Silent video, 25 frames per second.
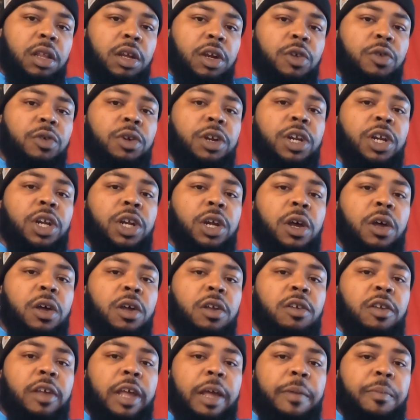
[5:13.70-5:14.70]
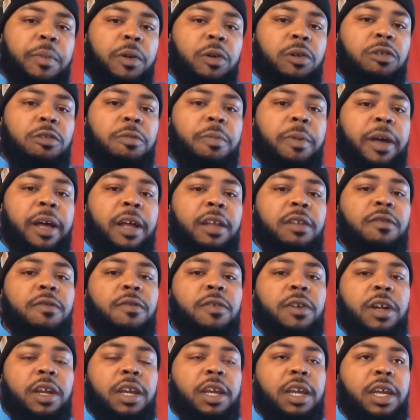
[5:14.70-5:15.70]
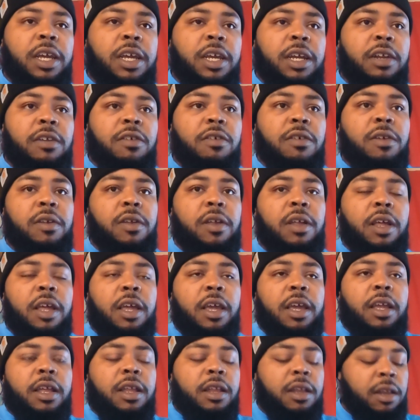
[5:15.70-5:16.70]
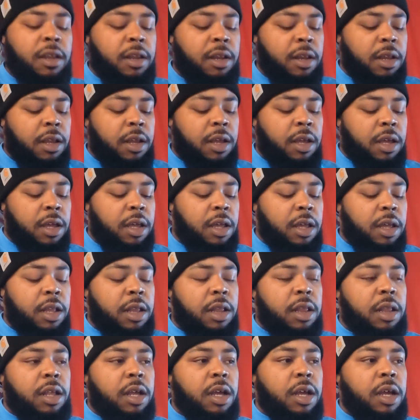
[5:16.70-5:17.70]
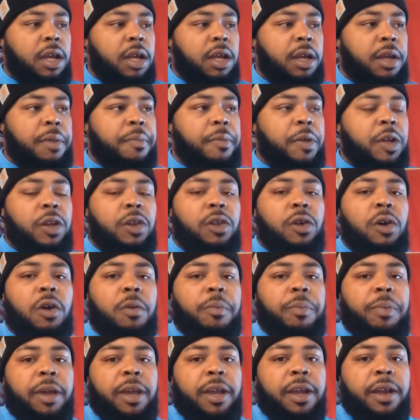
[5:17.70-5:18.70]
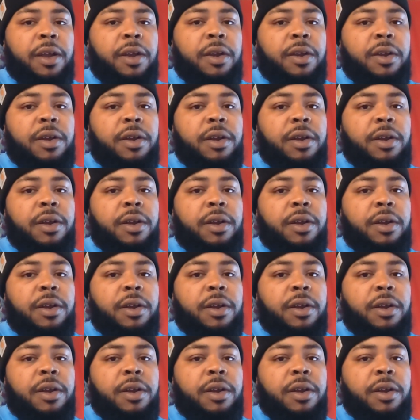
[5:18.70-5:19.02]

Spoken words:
Crenshaws at both spots for the kids in the adult pair.